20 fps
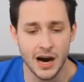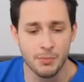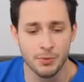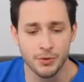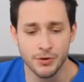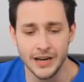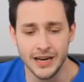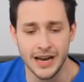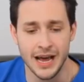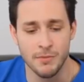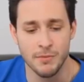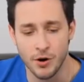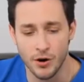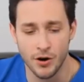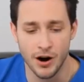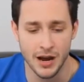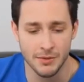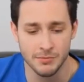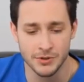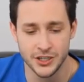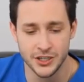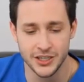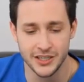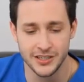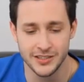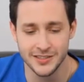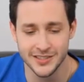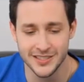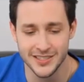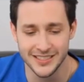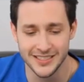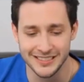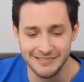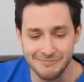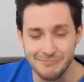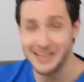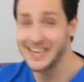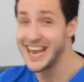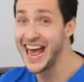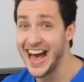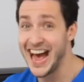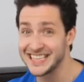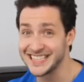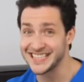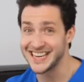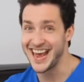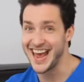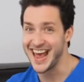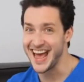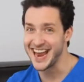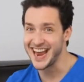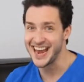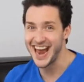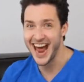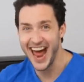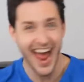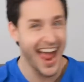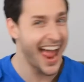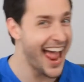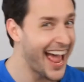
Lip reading: operate MRI machines, but cats can.